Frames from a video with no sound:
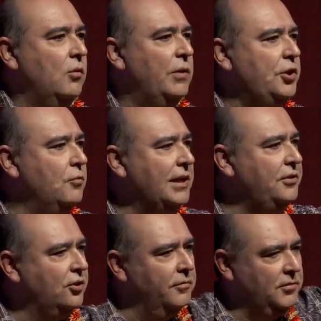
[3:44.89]
when you
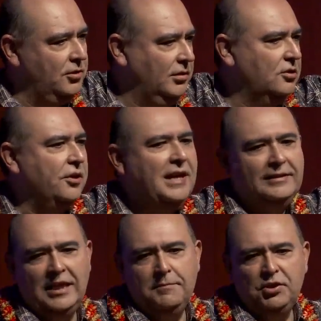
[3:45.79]
wanted to
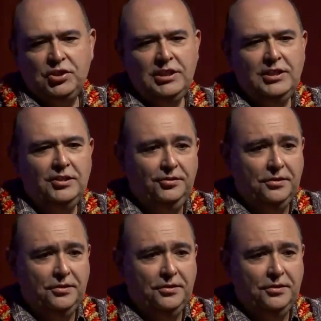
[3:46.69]
connect a machine